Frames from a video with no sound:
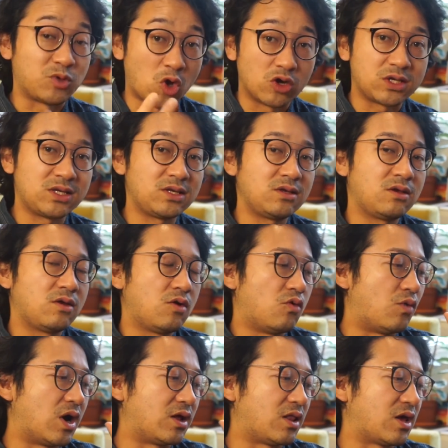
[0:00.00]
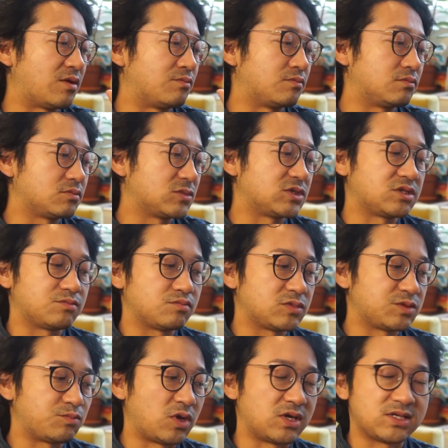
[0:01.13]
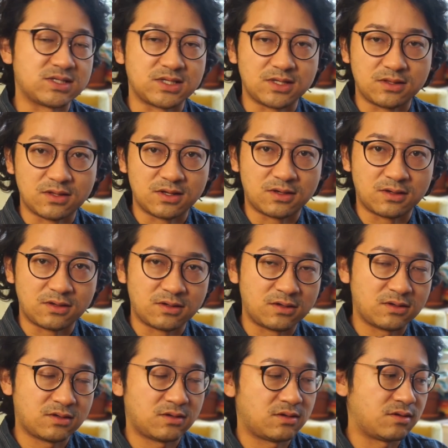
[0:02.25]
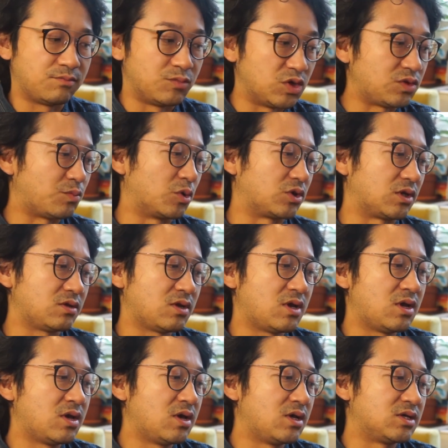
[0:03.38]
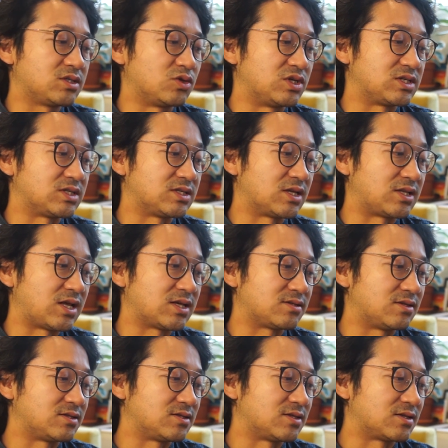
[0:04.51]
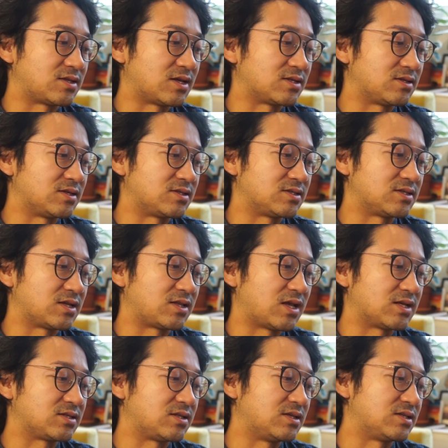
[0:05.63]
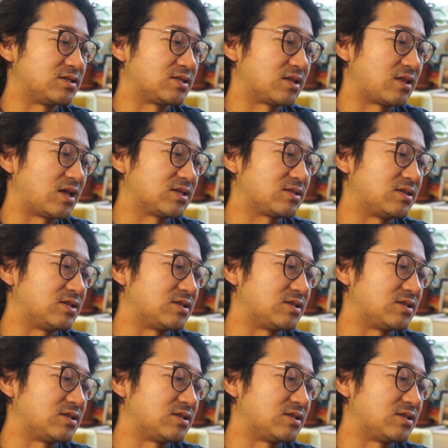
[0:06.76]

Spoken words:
talking while I'm pressing the mute button. So this is a test, this is a test, this is a test, this is a test,